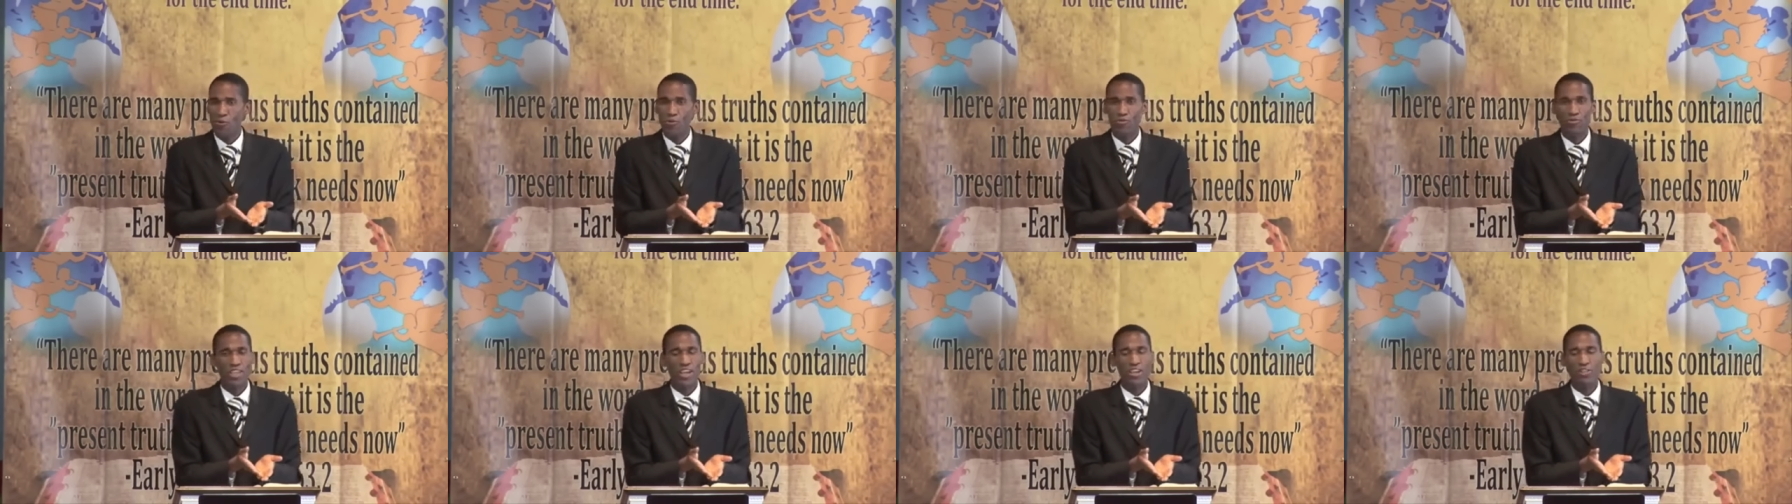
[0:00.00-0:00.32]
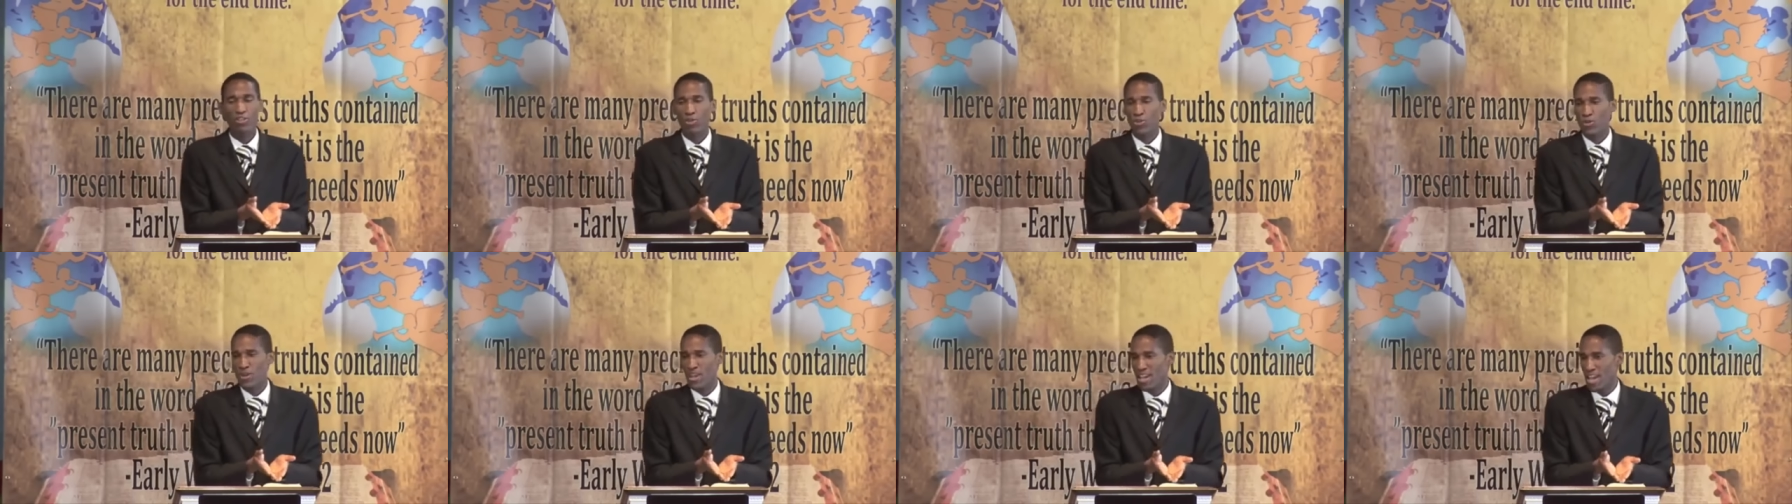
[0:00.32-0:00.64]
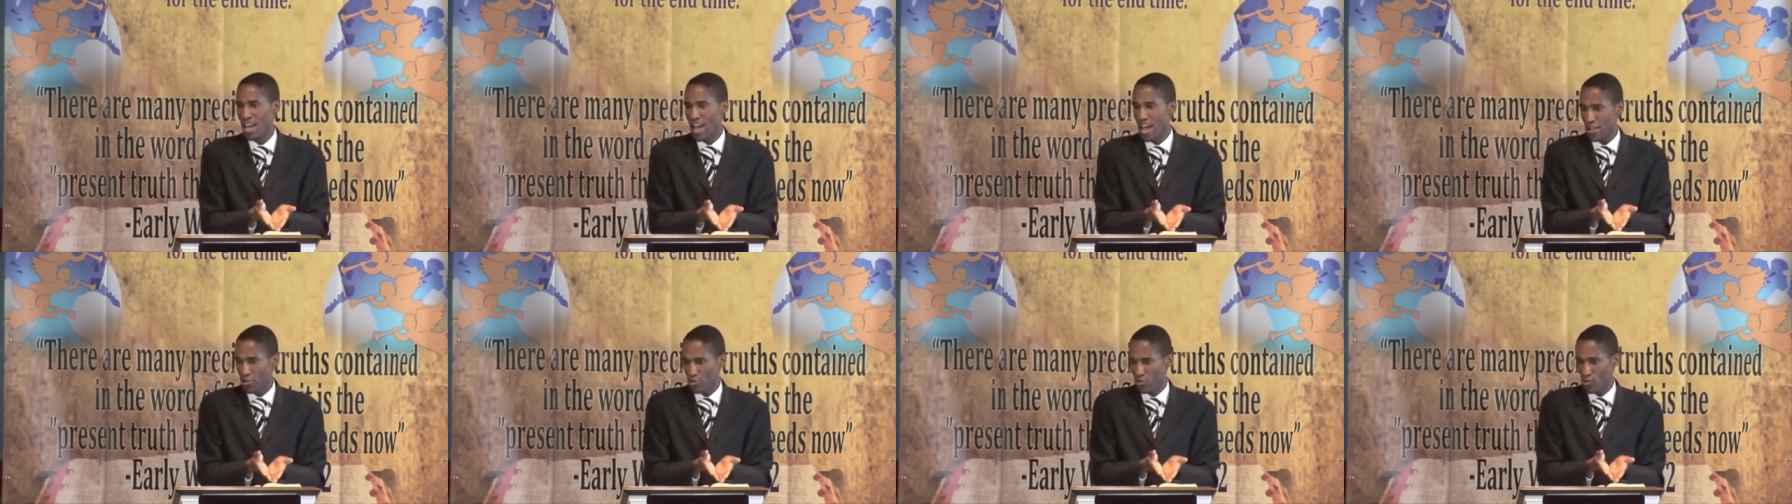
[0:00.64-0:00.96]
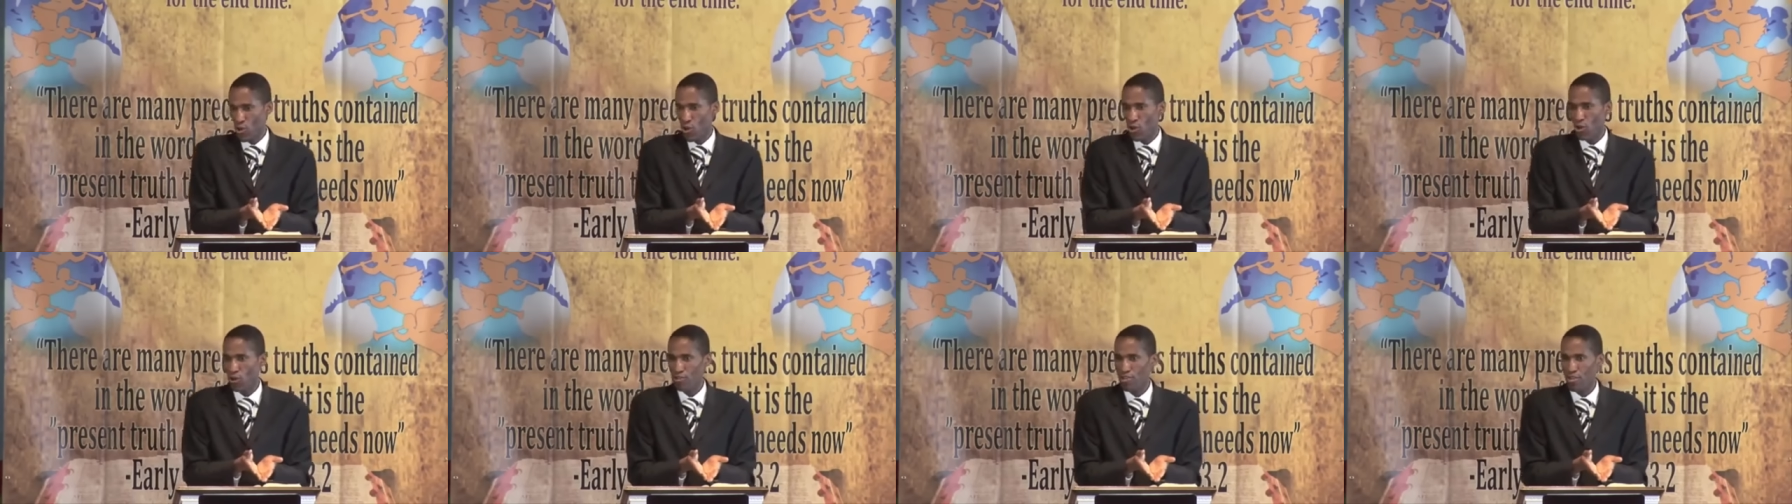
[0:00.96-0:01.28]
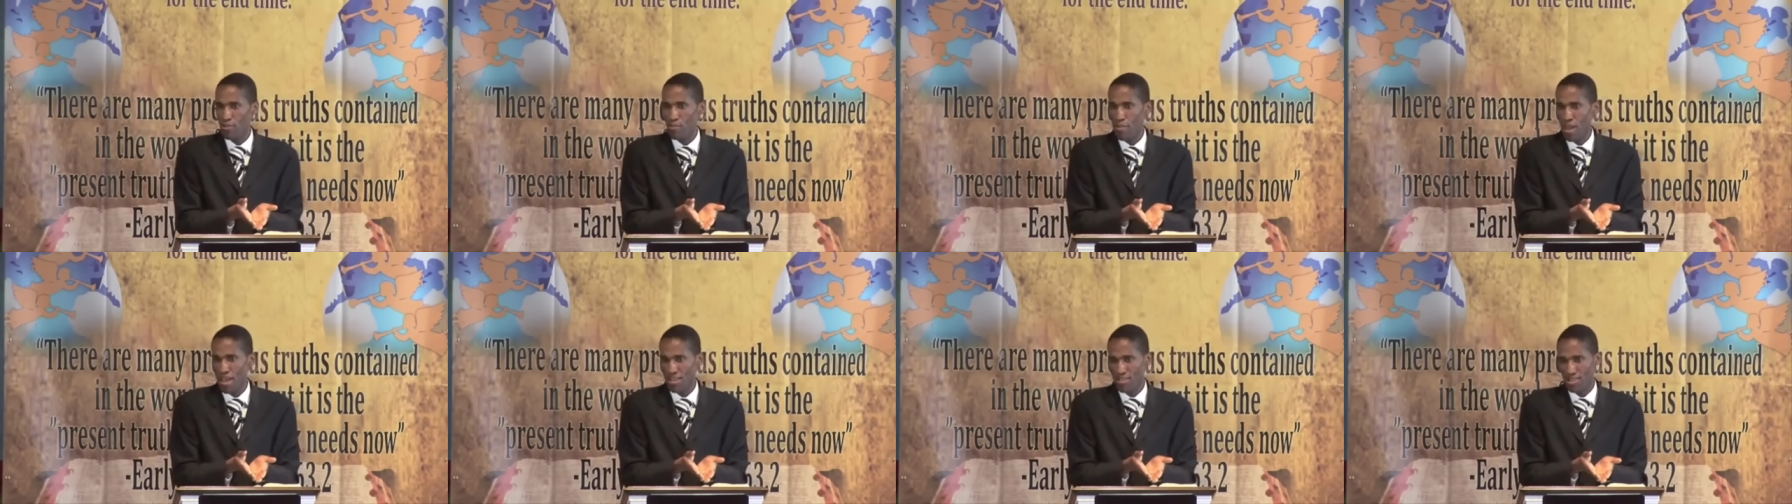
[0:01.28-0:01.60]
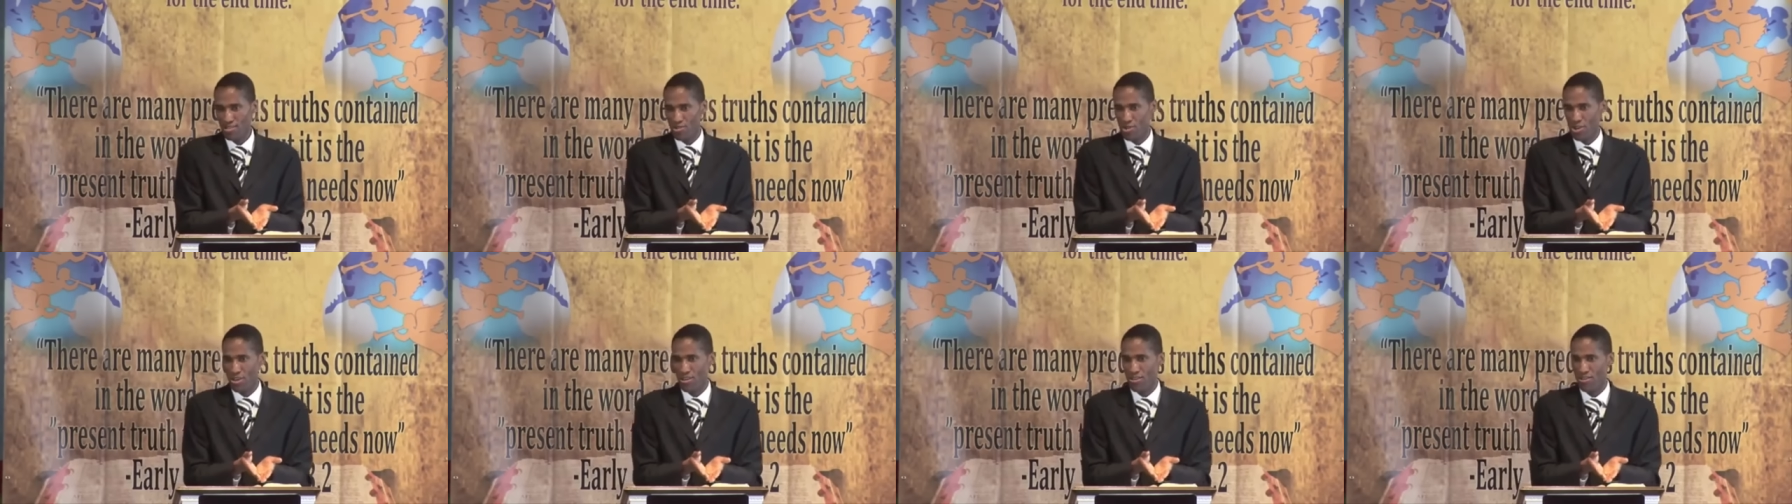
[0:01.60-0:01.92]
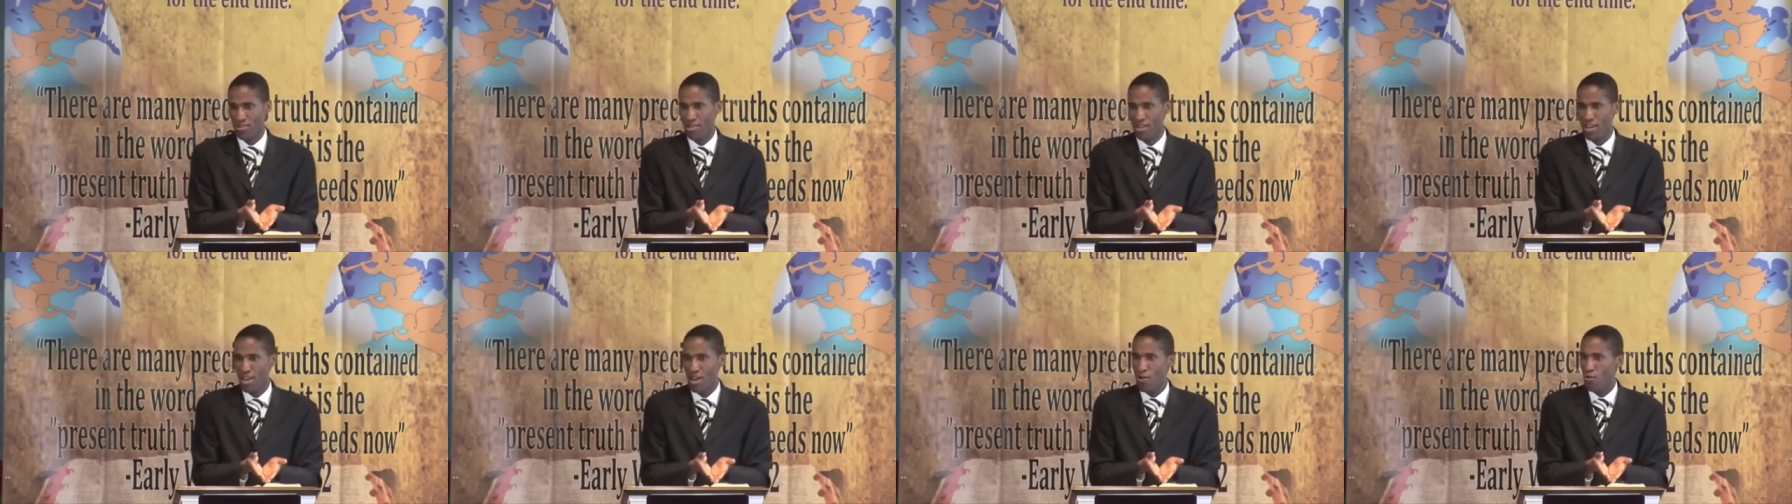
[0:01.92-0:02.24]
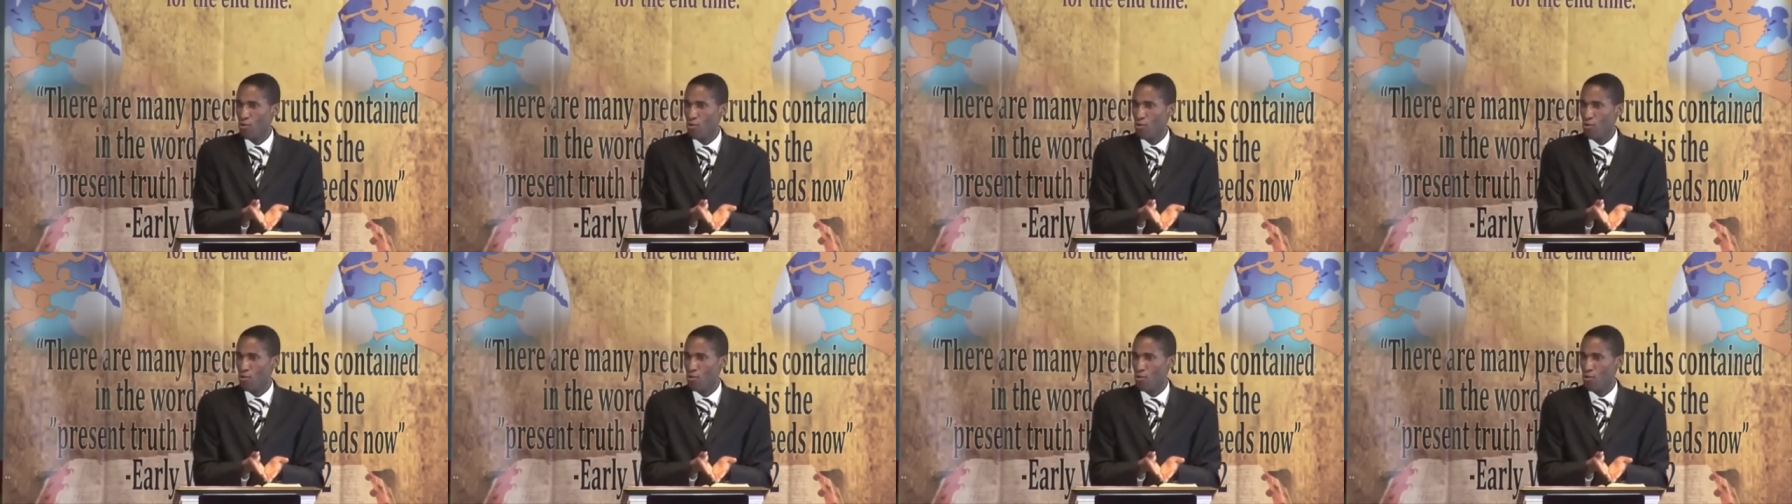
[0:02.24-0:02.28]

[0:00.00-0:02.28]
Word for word: The three angels' messages.